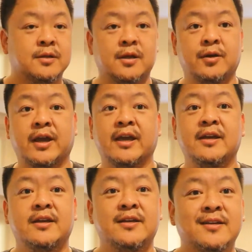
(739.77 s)

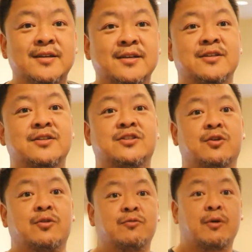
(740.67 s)
Okay?
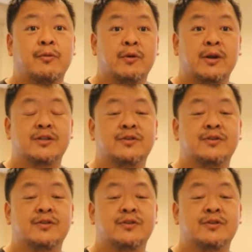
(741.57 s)
So what we want to